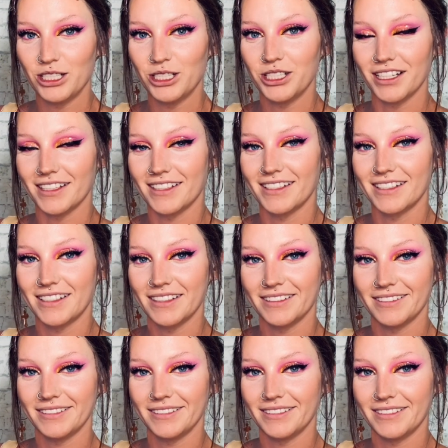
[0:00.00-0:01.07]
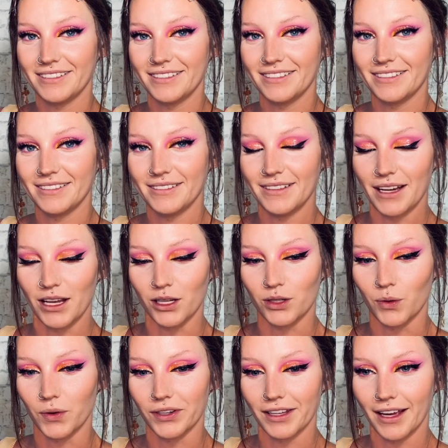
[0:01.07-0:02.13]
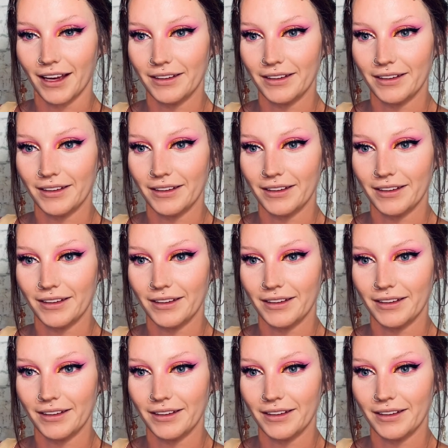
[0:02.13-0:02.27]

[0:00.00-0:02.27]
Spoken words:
just ignore that.